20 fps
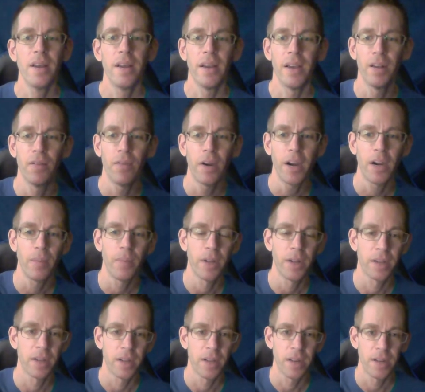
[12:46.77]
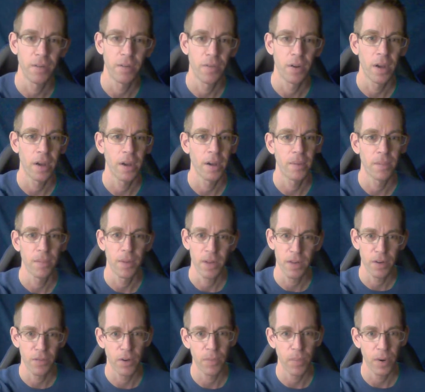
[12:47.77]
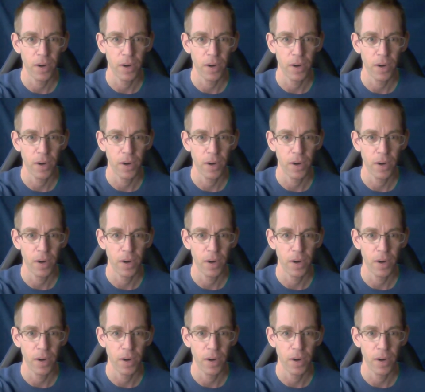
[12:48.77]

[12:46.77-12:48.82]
environment in, uh, in different